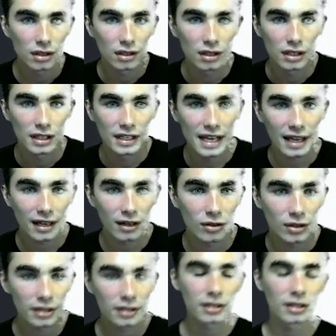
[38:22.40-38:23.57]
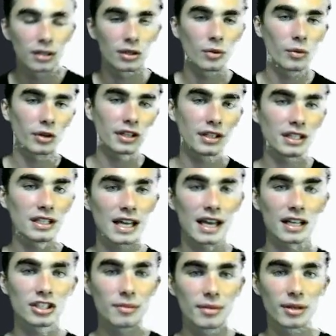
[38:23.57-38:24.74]
now we're going to need to
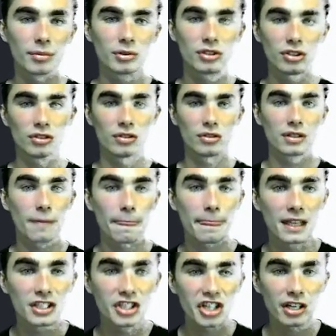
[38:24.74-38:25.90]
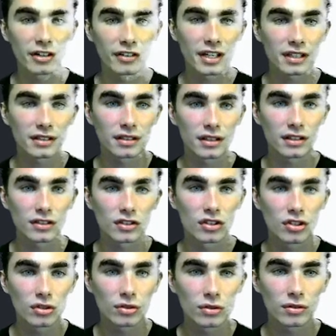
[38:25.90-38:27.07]
actually be able to generate this
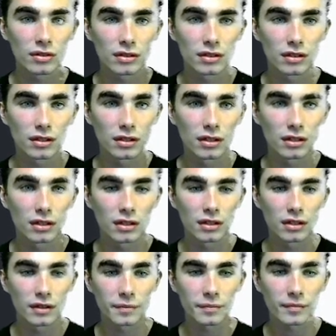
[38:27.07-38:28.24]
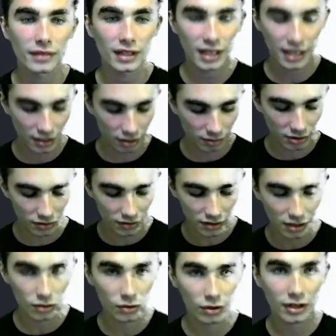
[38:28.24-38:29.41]
new NWC
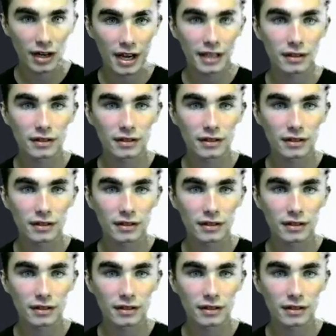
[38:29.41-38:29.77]
URI.